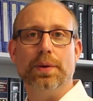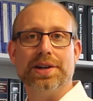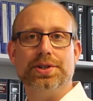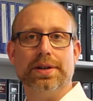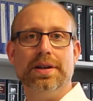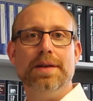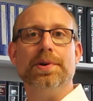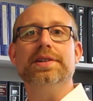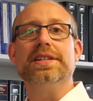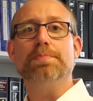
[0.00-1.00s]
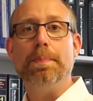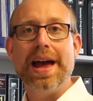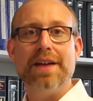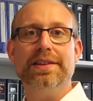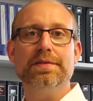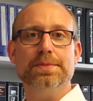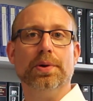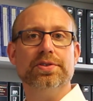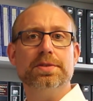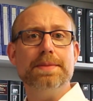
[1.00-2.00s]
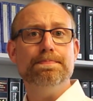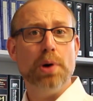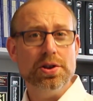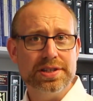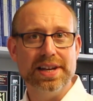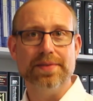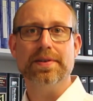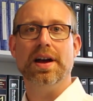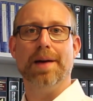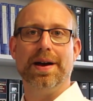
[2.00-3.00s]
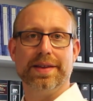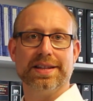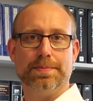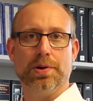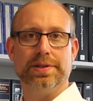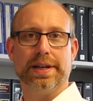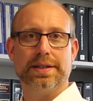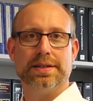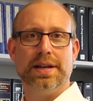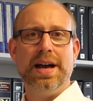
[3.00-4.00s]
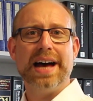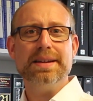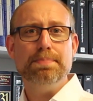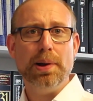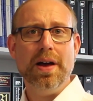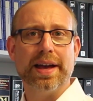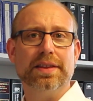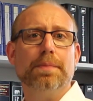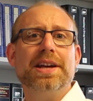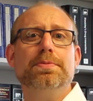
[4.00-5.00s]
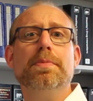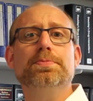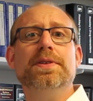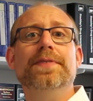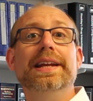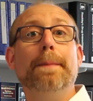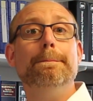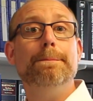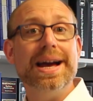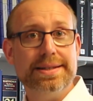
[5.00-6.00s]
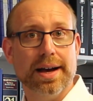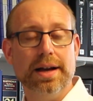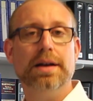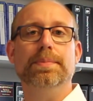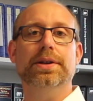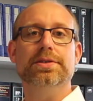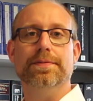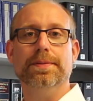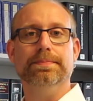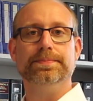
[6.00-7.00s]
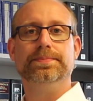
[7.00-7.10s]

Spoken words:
question because it's preparing the response to be positive about the antibiotics and implying that the patient must be feeling better because of them,